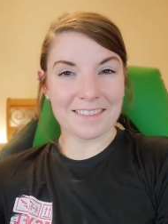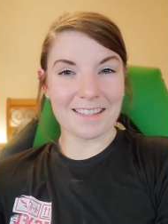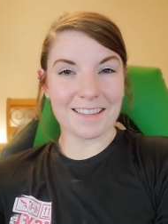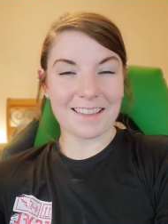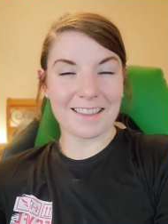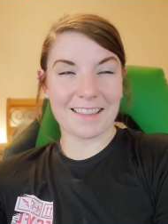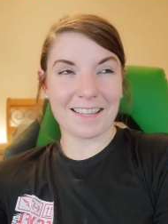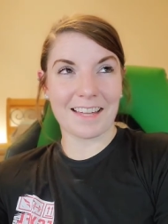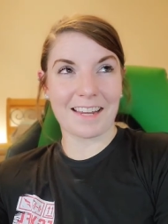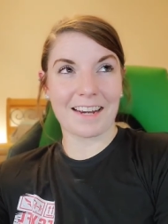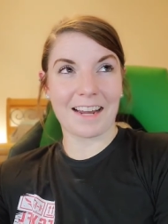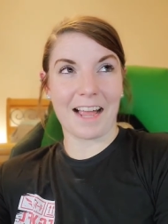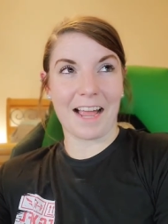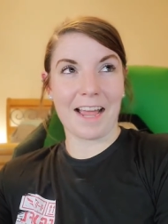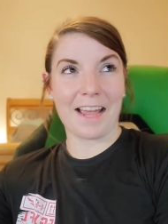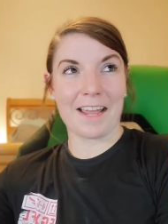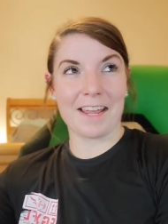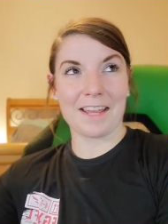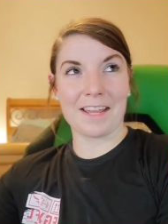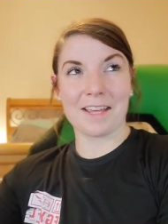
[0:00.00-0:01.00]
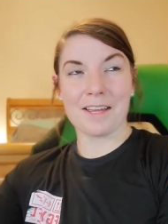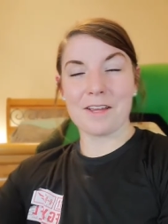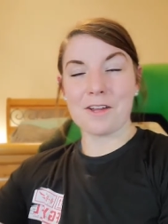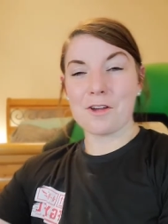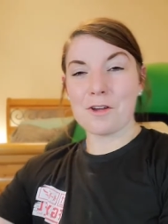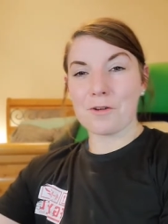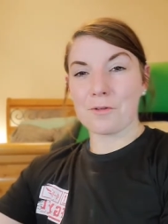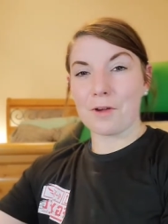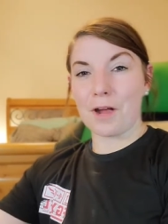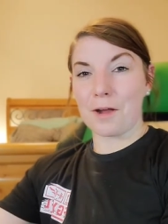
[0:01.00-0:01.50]
than I
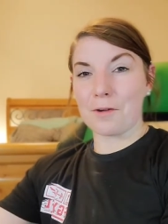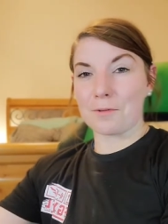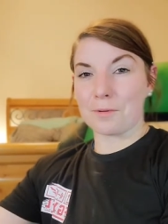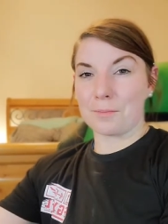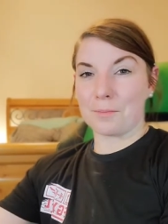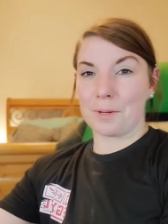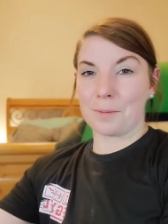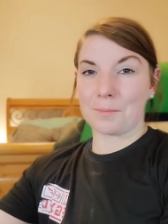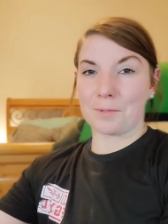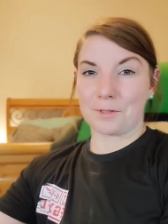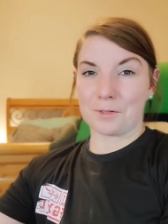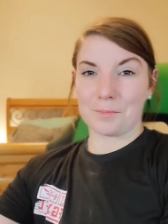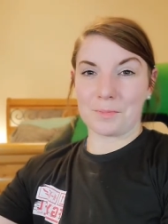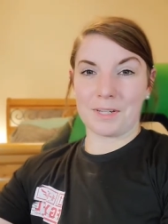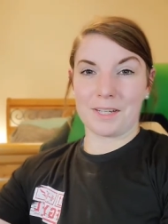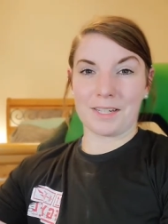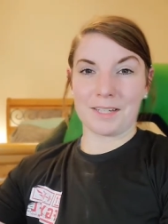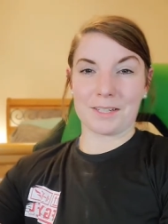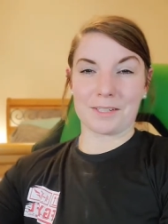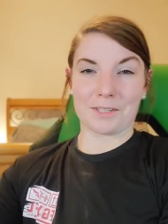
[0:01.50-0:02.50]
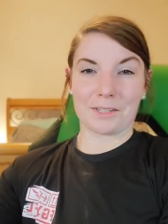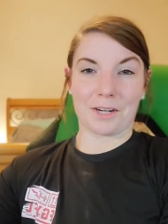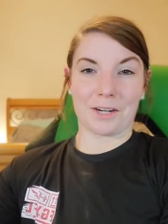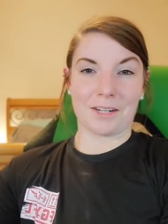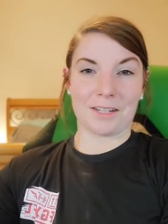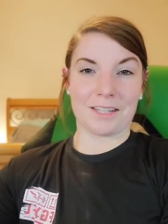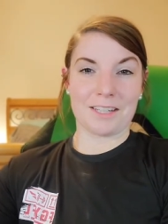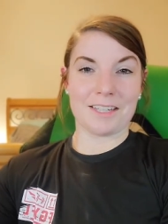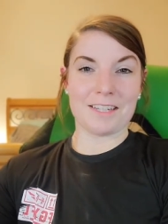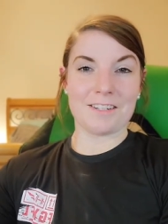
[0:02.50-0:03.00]
I remembered being in
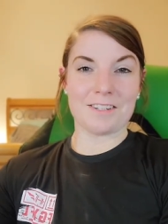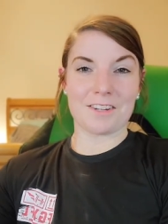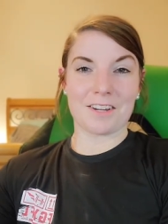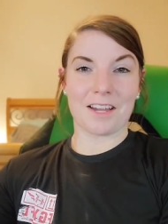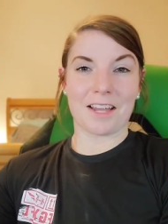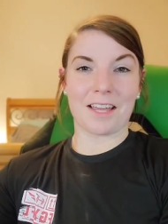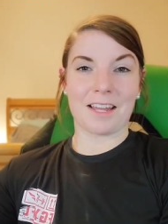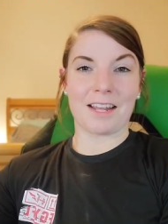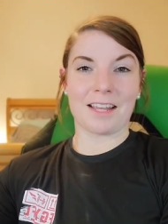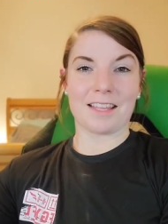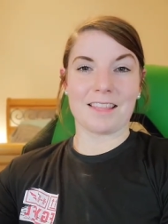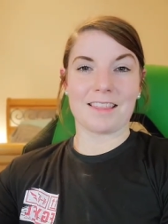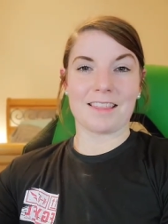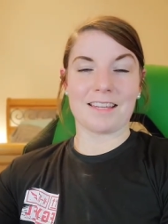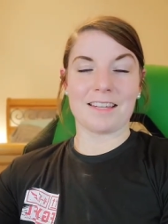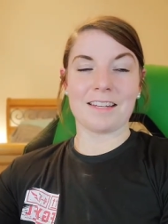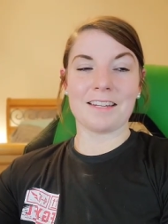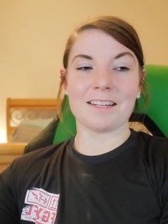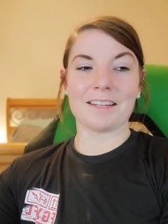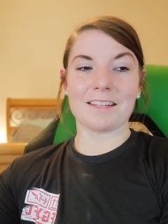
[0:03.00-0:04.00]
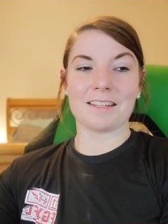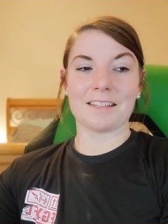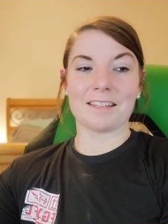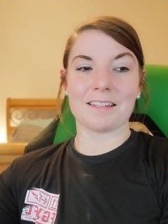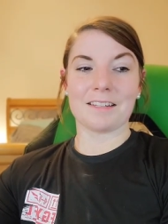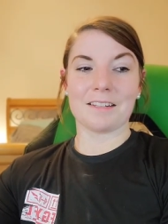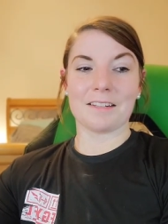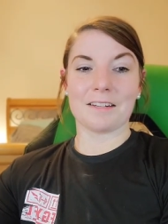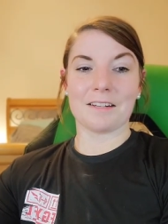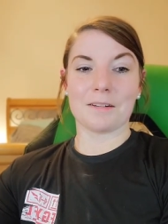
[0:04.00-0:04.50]
college, and I think
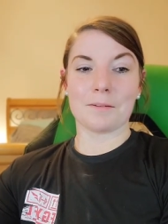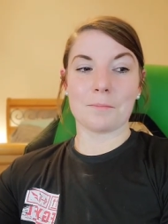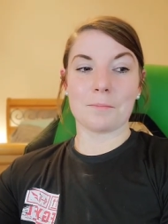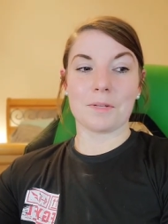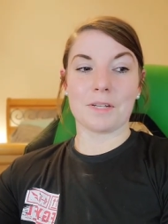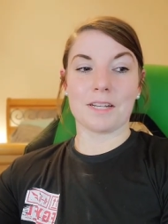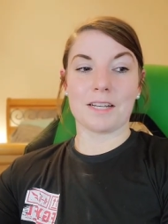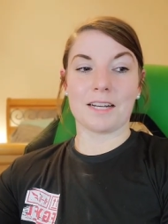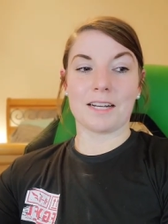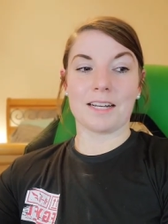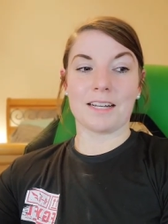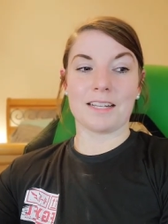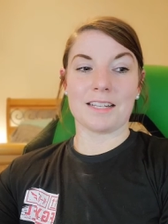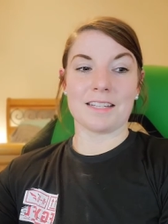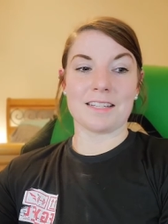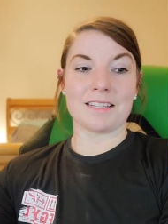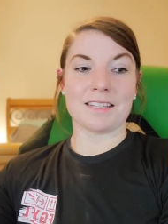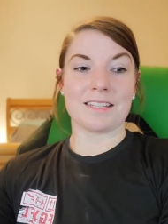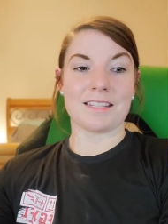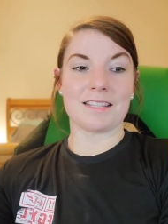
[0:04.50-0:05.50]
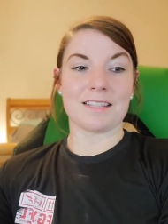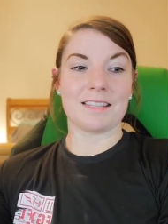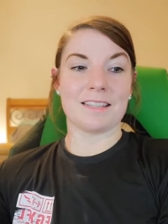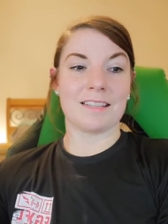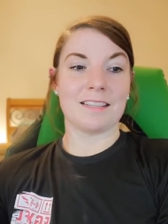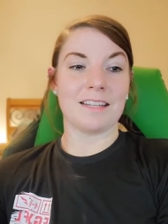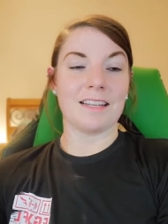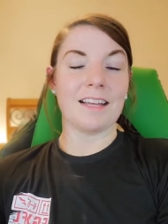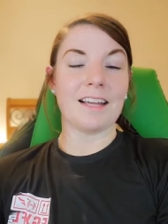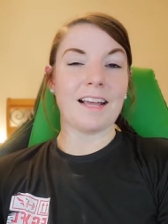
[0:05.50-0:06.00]
because
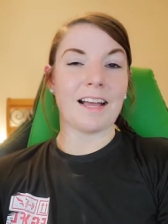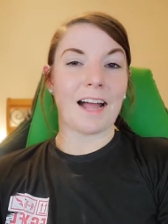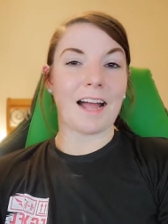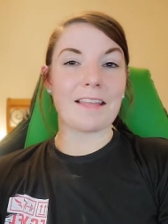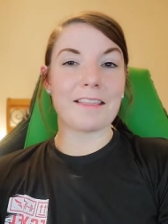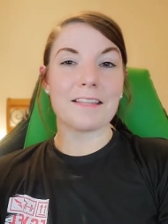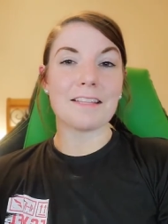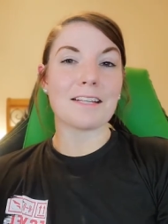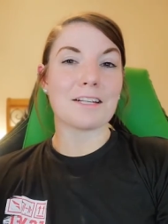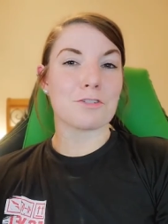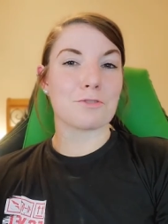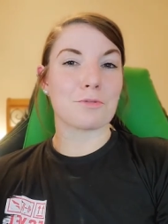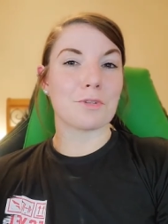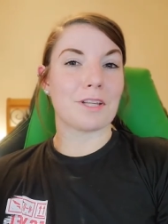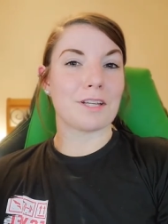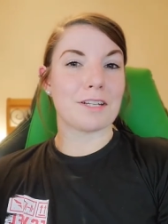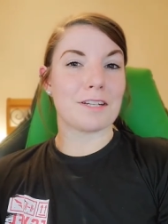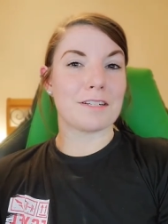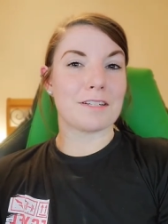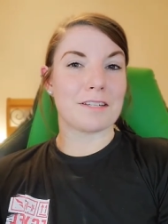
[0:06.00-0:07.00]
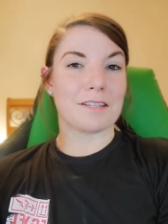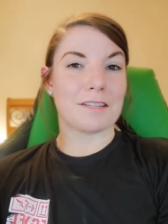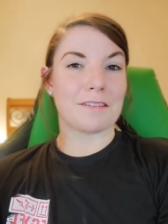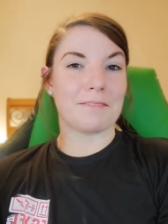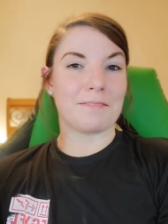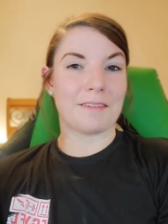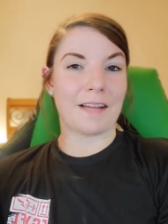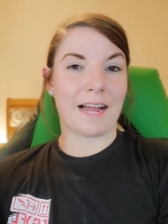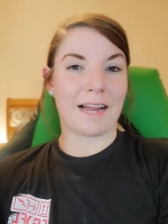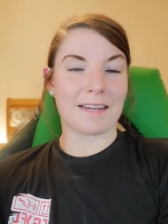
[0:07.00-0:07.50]
I think that's related to the
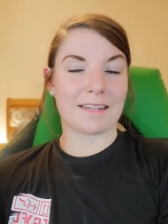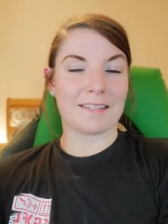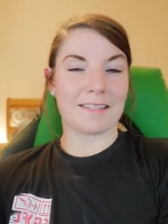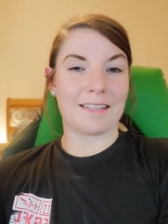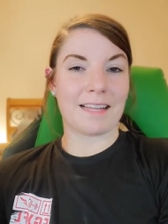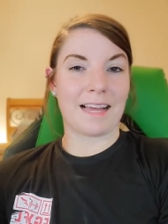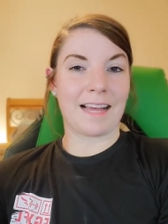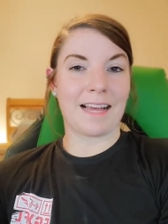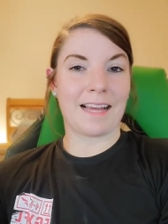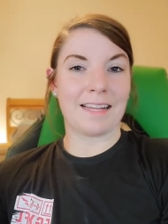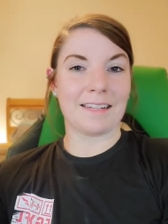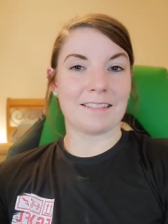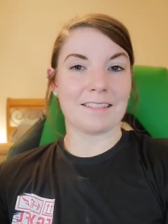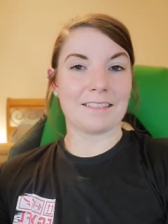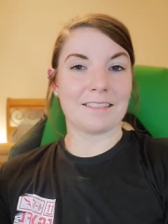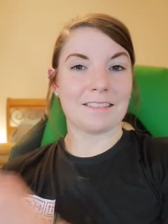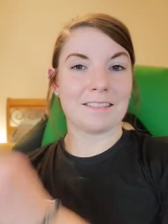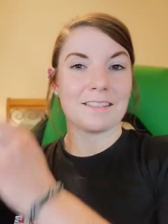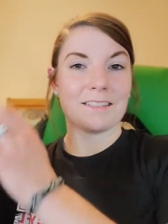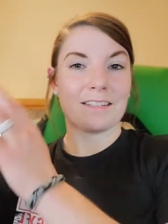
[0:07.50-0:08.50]
fact that